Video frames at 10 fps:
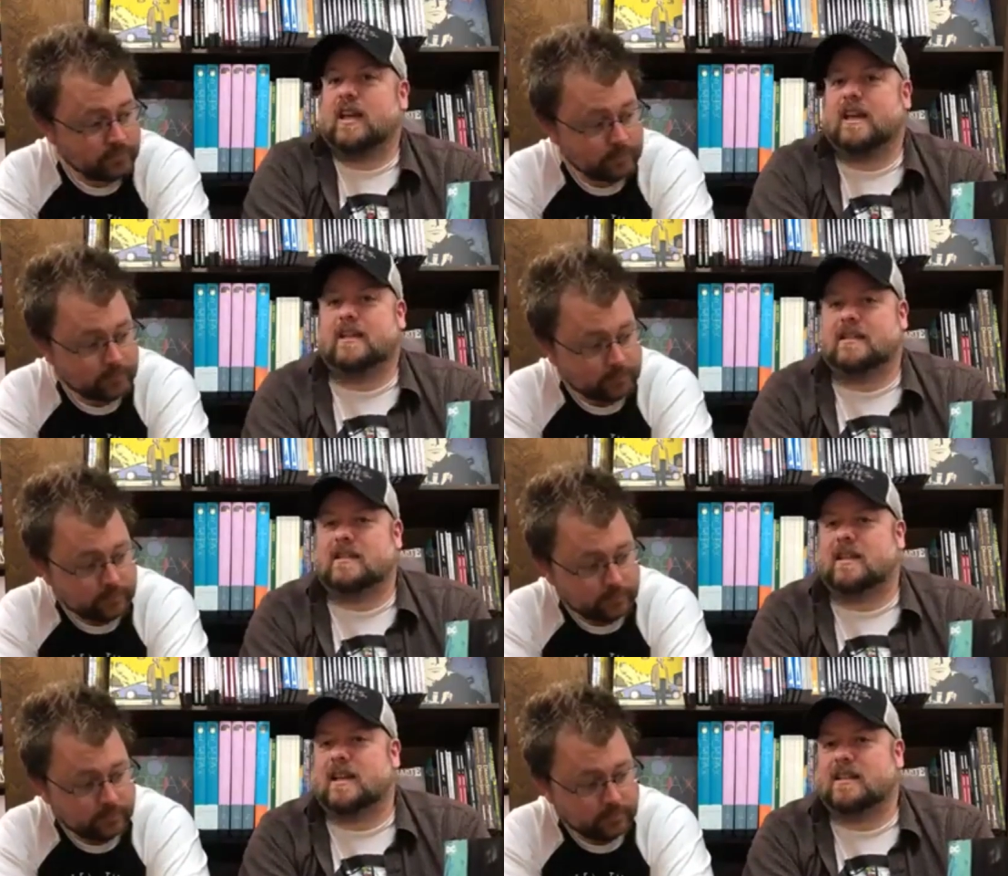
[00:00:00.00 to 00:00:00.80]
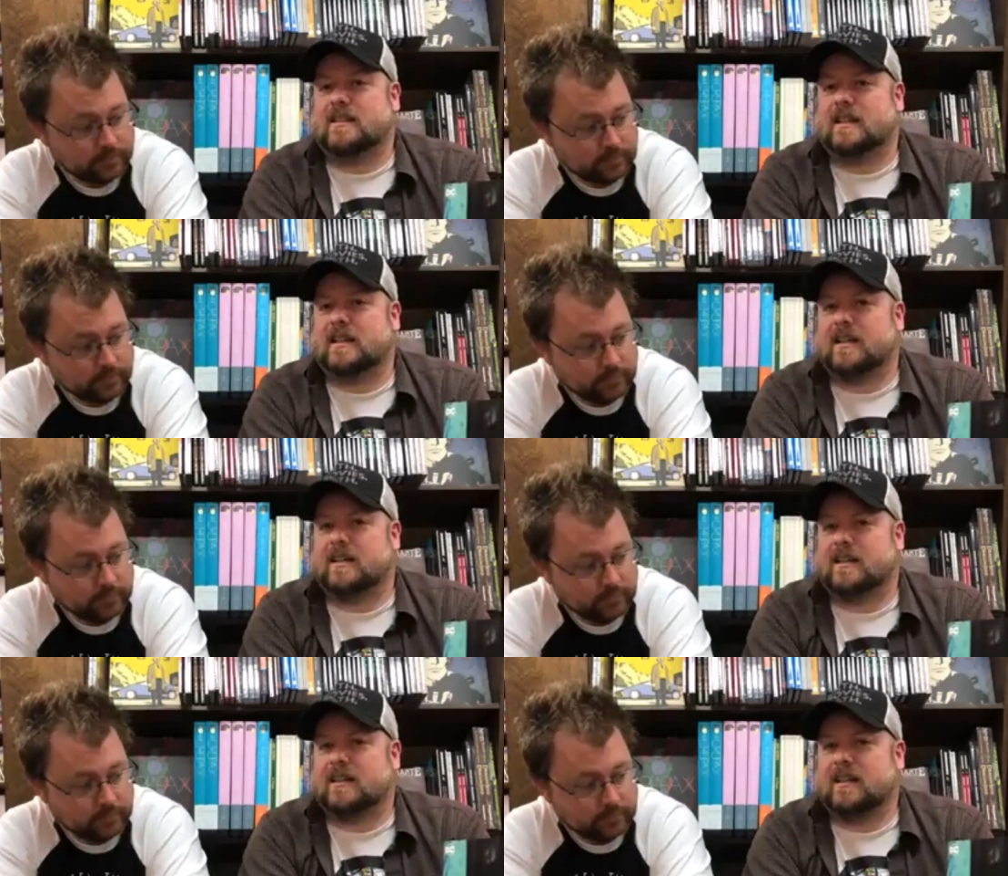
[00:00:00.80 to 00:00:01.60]
Speaker 1: lands that
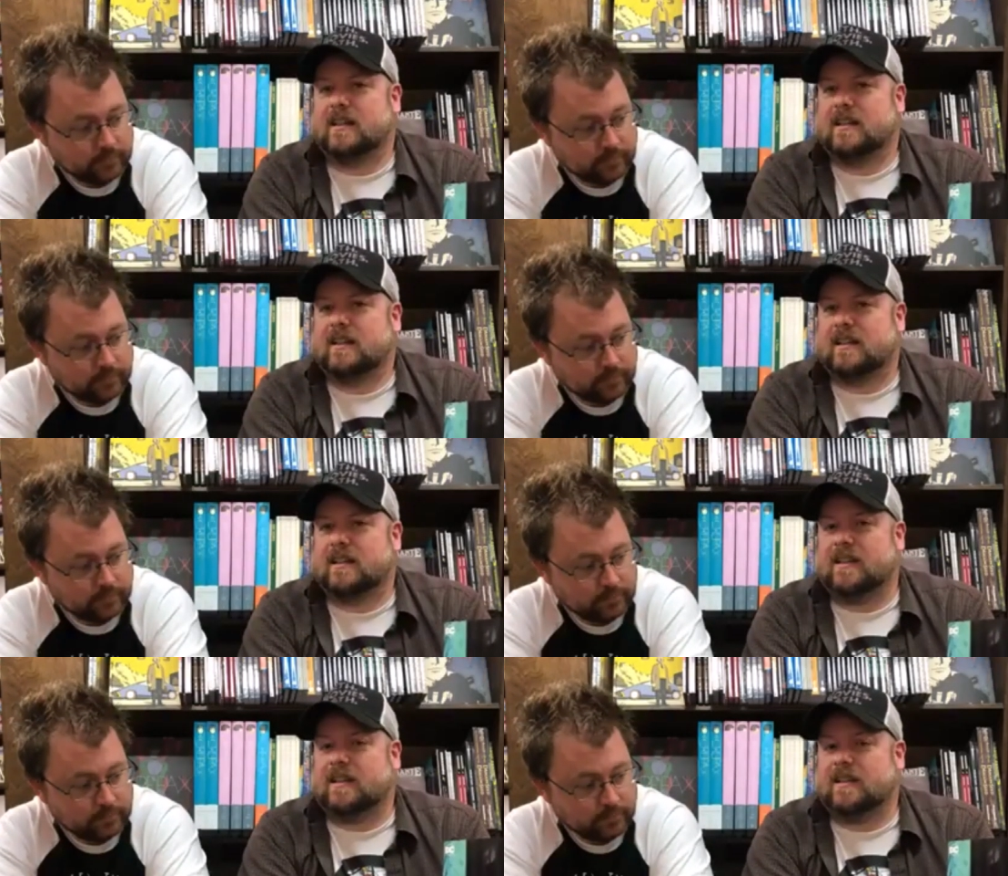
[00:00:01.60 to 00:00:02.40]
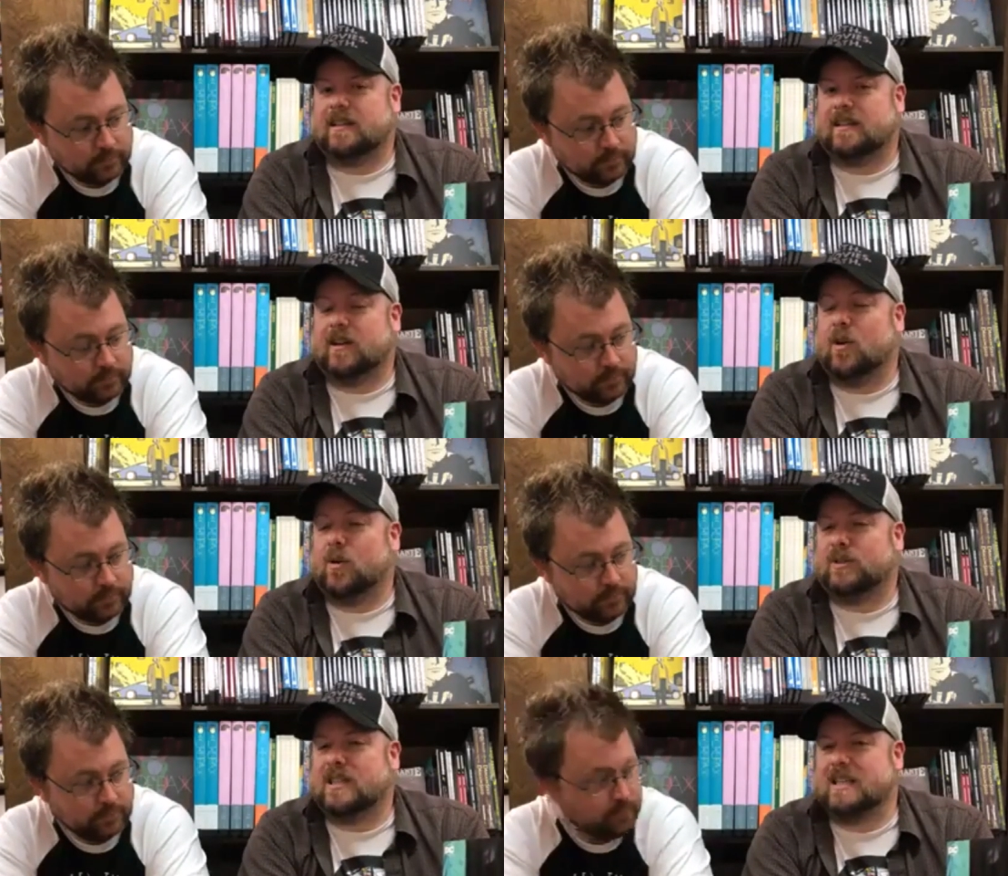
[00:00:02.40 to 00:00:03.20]
uh, the the
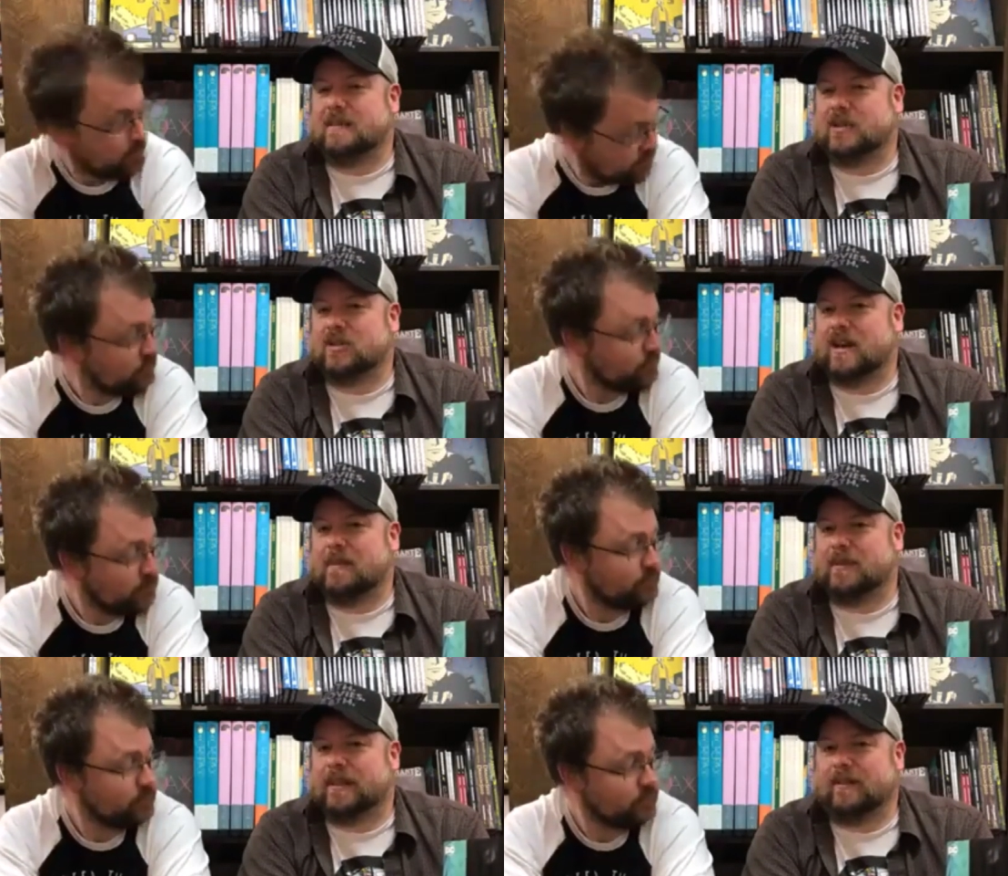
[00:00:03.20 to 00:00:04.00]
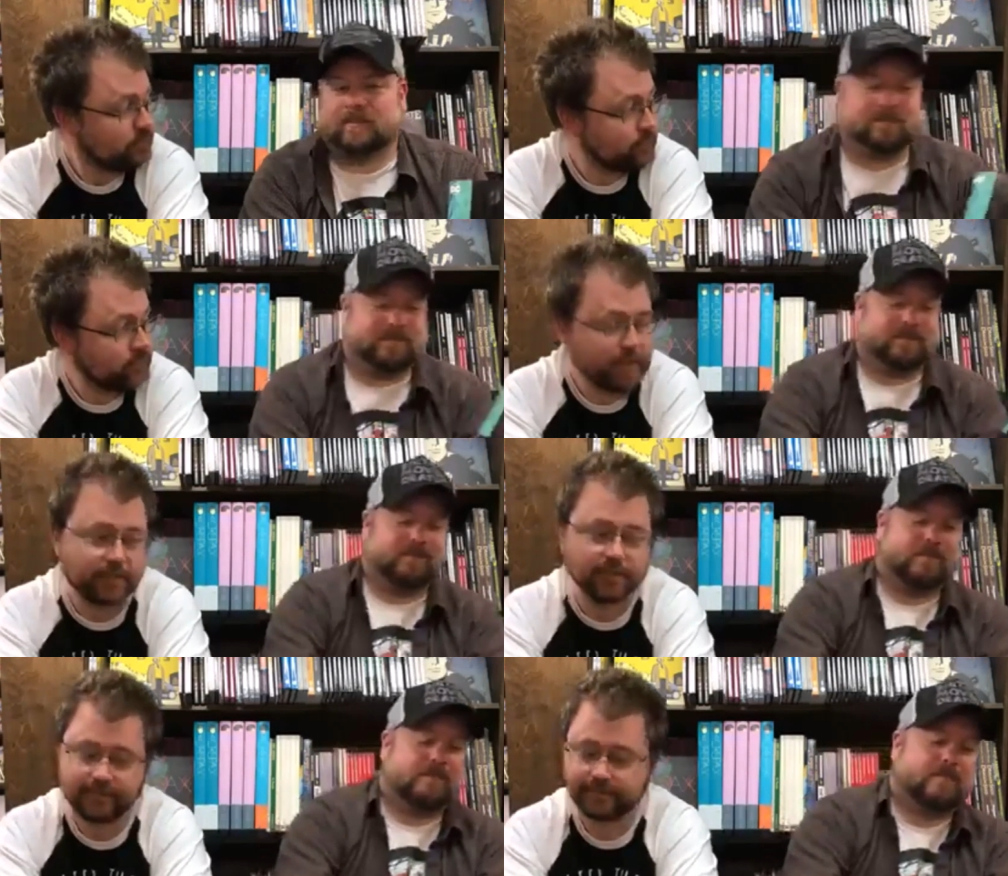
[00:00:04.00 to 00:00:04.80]
whole team is trapped
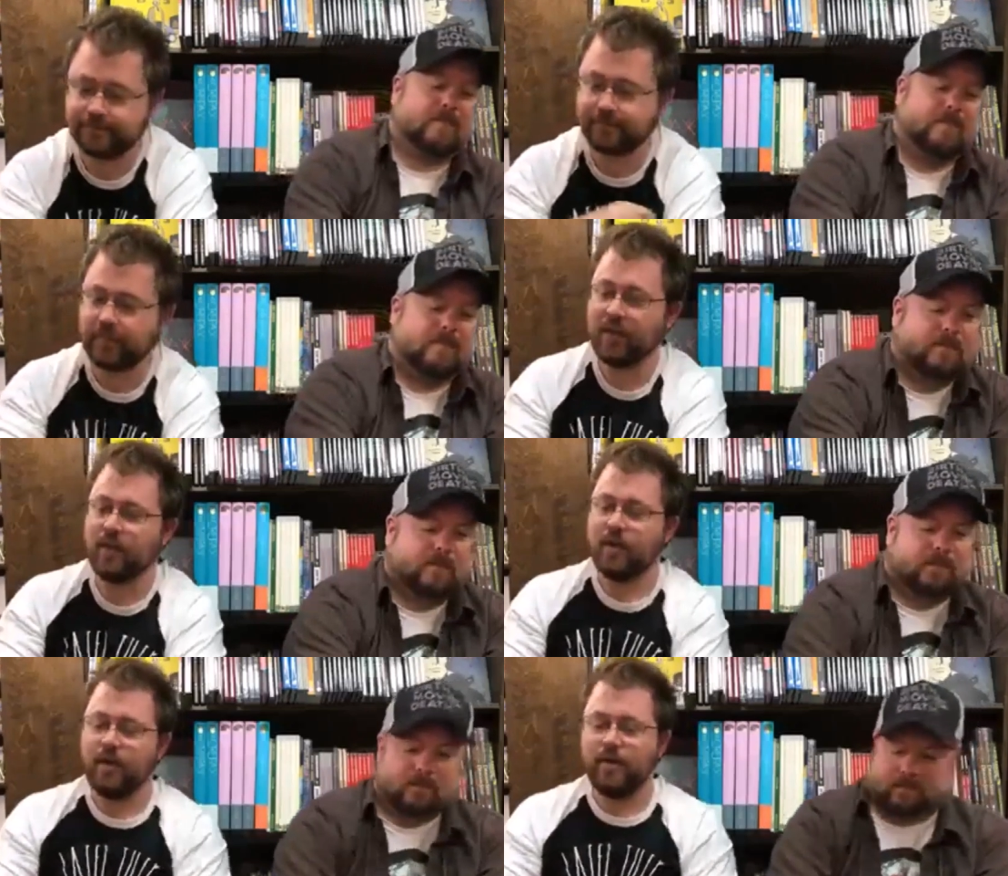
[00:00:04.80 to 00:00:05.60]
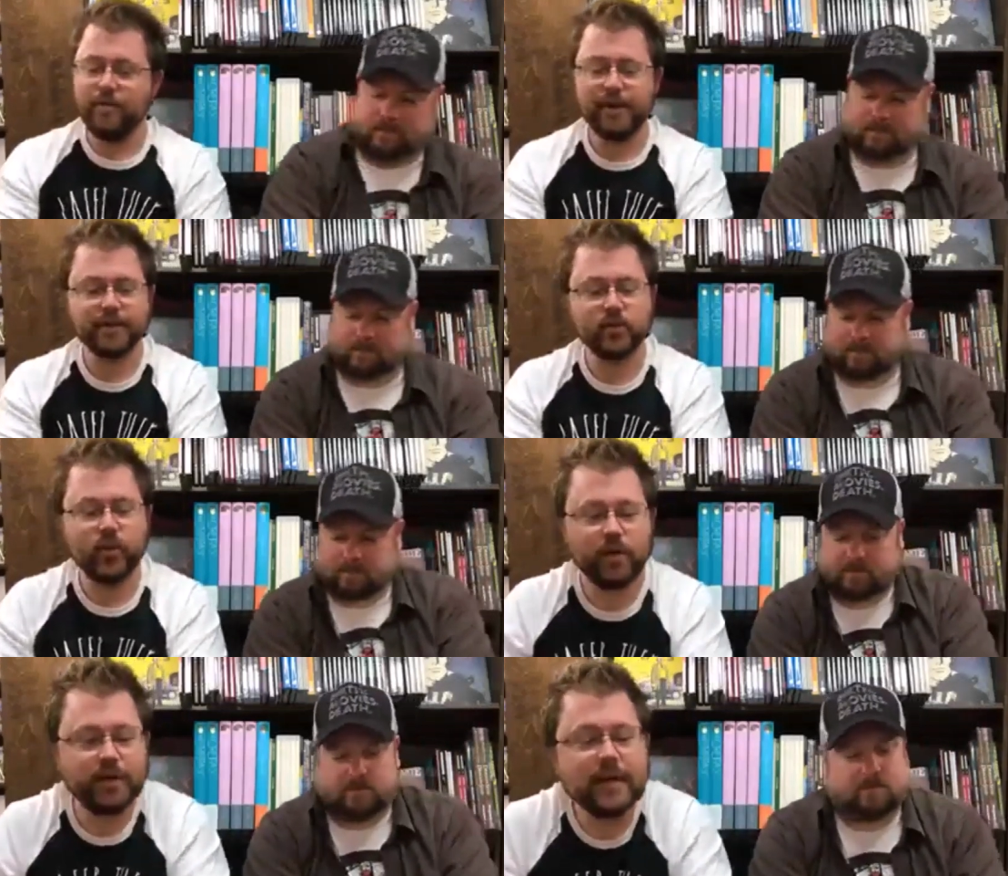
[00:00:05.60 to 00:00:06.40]
in.
Speaker 2: Nice. My
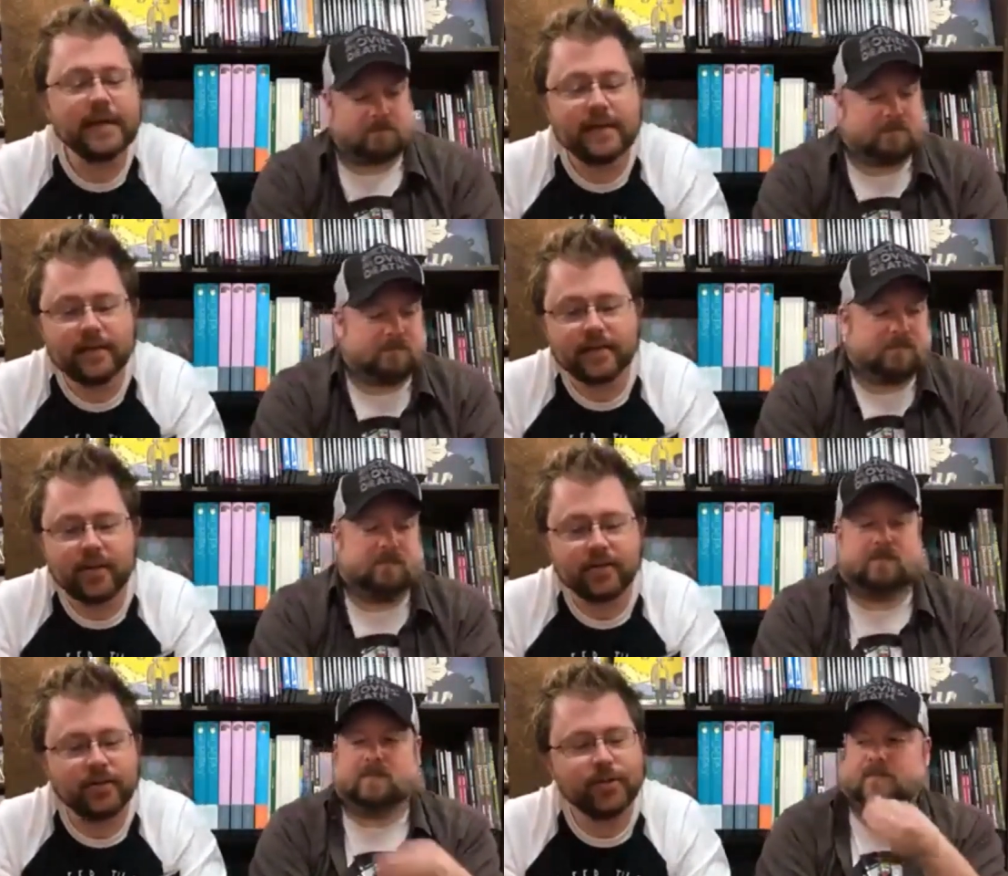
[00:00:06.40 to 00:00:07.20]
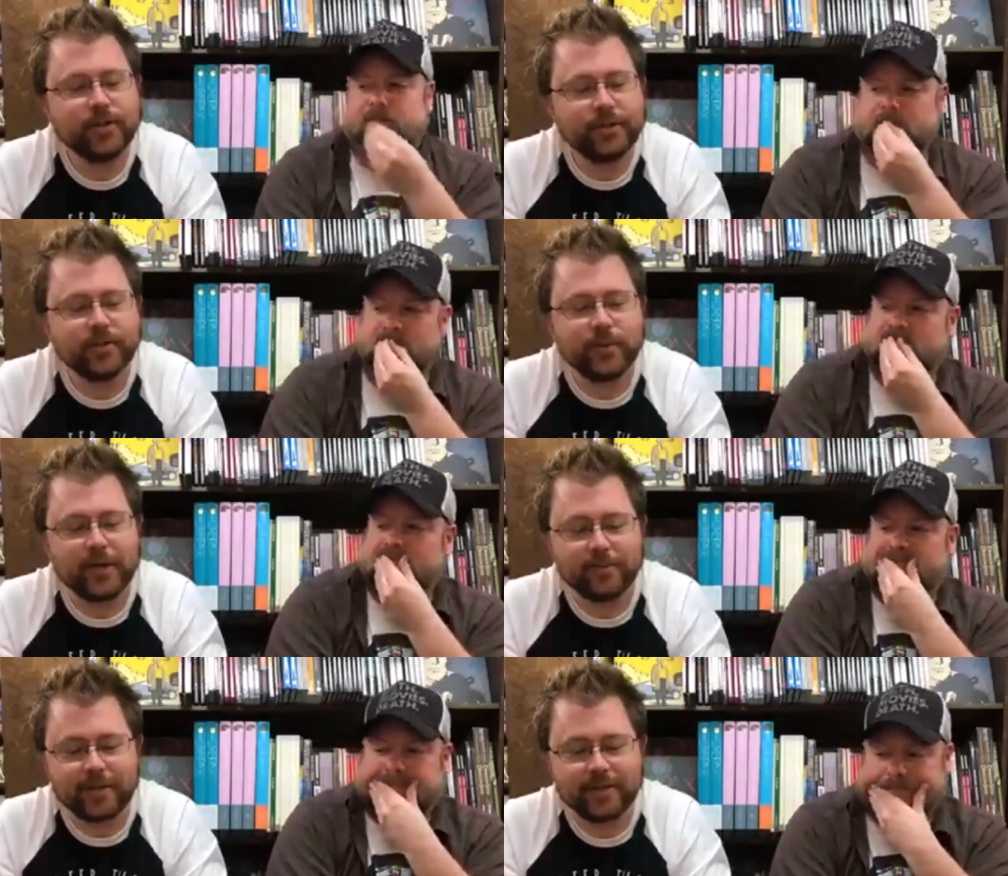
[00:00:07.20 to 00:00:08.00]
next one is I was a little curious about it